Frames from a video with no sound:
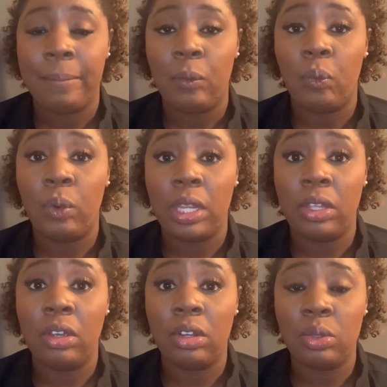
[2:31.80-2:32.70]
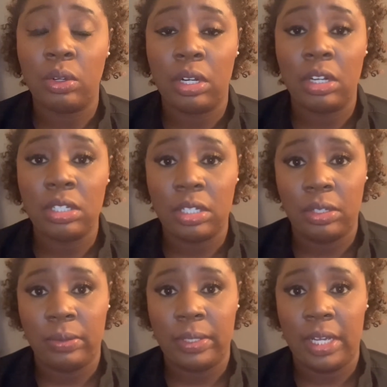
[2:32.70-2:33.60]
when you go to a nursing
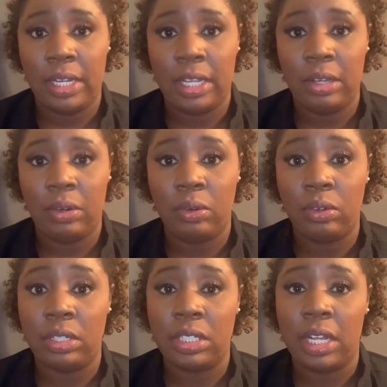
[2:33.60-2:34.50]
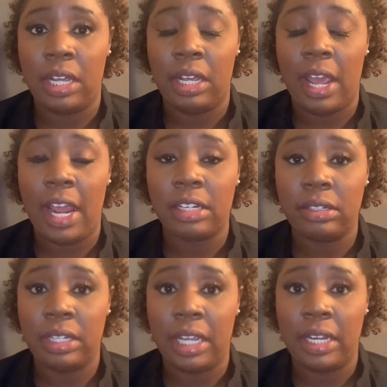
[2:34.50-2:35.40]
home signing, or it's
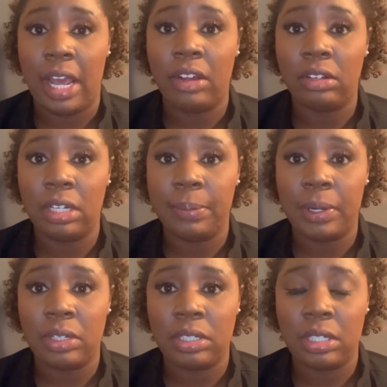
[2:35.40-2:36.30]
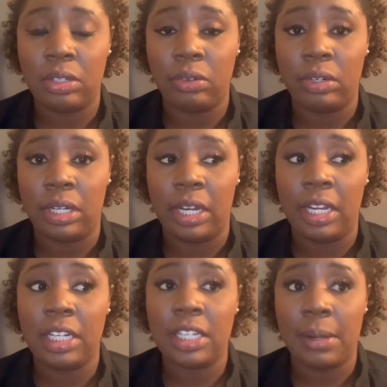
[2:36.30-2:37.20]
actually an elderly person or
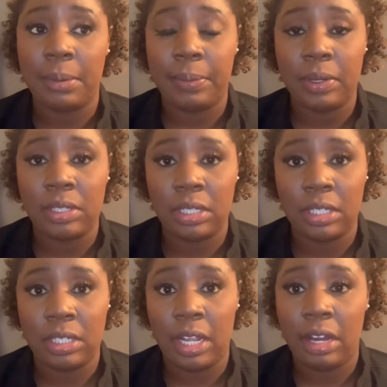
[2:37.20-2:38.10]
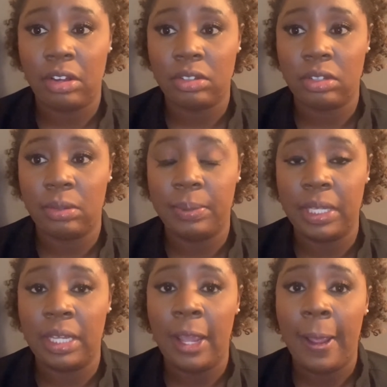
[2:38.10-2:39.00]
any type of person, because there also could
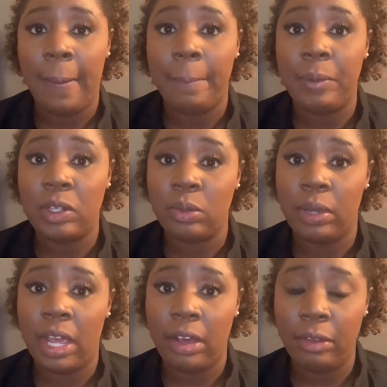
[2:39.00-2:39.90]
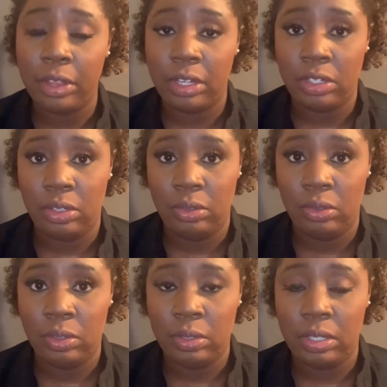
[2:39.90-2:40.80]
be mental health
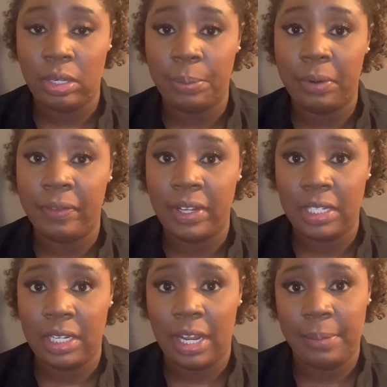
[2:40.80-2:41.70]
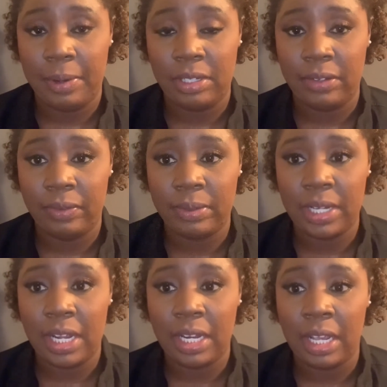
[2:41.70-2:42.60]
issues, preventing a person from
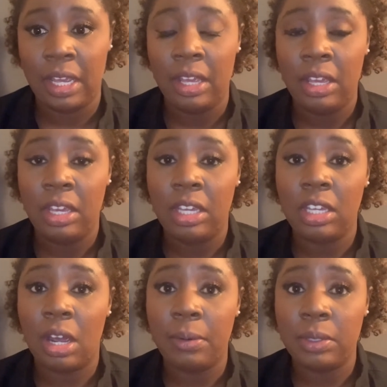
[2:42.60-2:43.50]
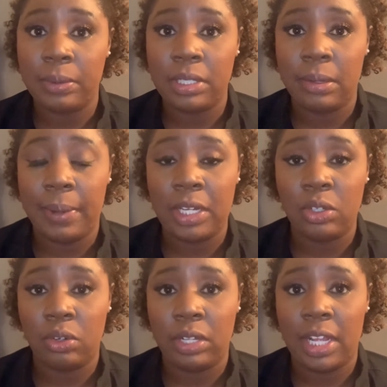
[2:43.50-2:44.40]
signing, you always want to make
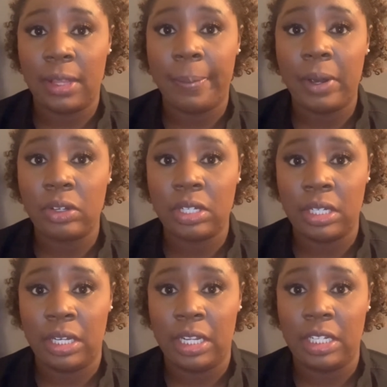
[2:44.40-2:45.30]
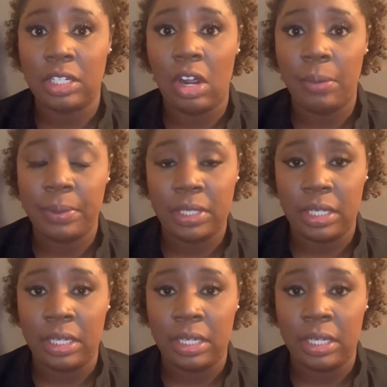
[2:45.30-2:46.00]
sure that the person is competent.